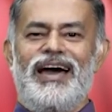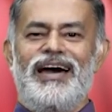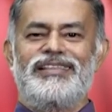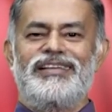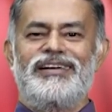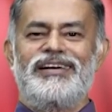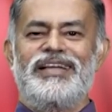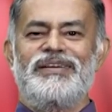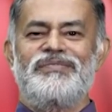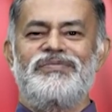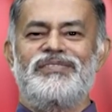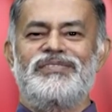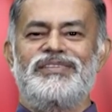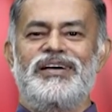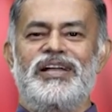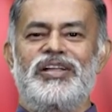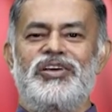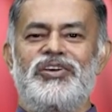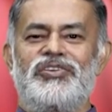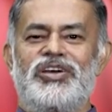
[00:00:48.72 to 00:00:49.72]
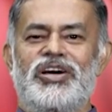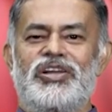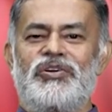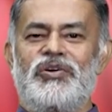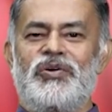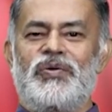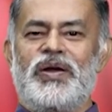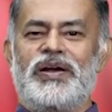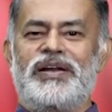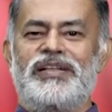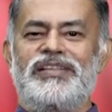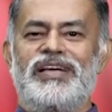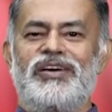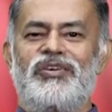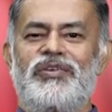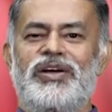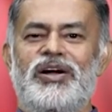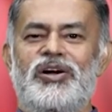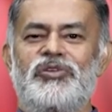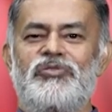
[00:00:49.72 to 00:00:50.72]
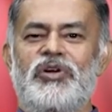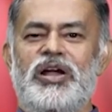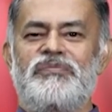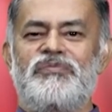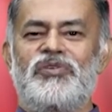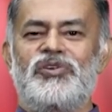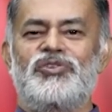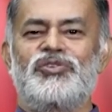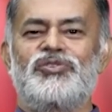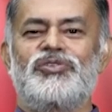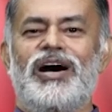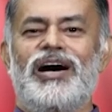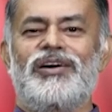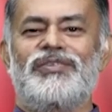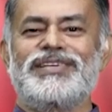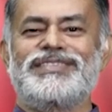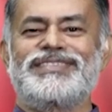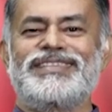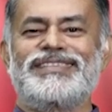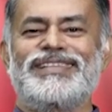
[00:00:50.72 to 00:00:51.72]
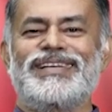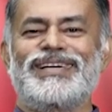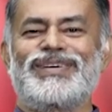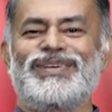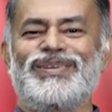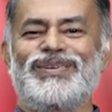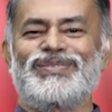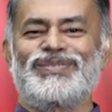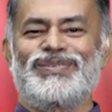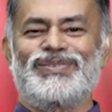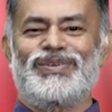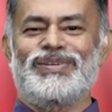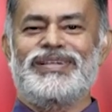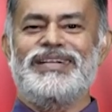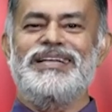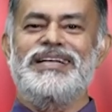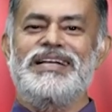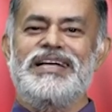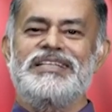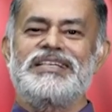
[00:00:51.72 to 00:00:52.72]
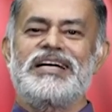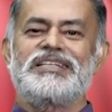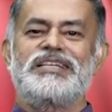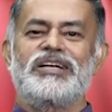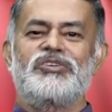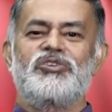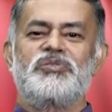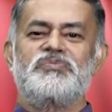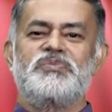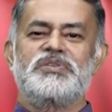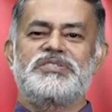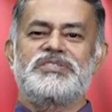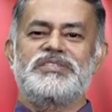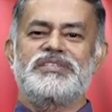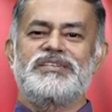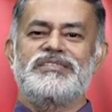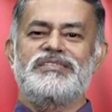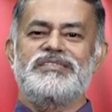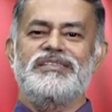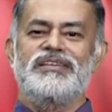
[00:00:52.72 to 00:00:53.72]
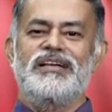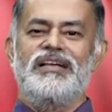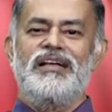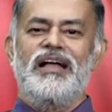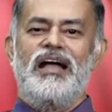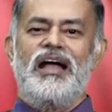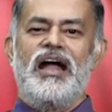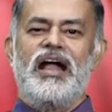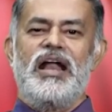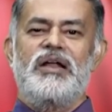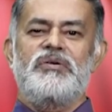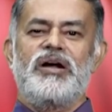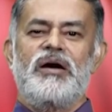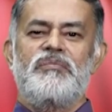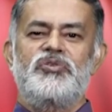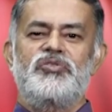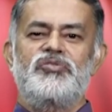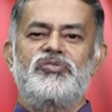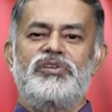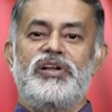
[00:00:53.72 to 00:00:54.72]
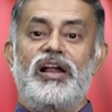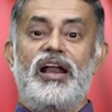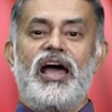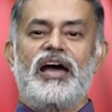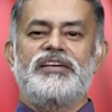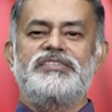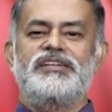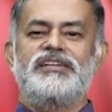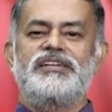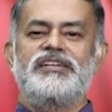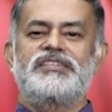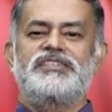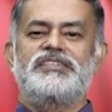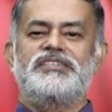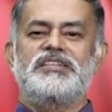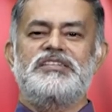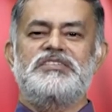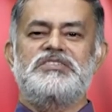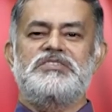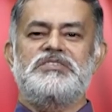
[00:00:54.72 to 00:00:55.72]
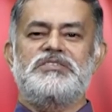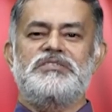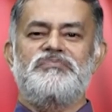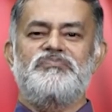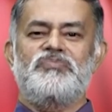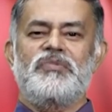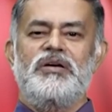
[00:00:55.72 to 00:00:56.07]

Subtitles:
Other day for the New Year, we went there, we had to wait for 2 hours in the queue. Okay, such a good business. And come to Reliance Industries.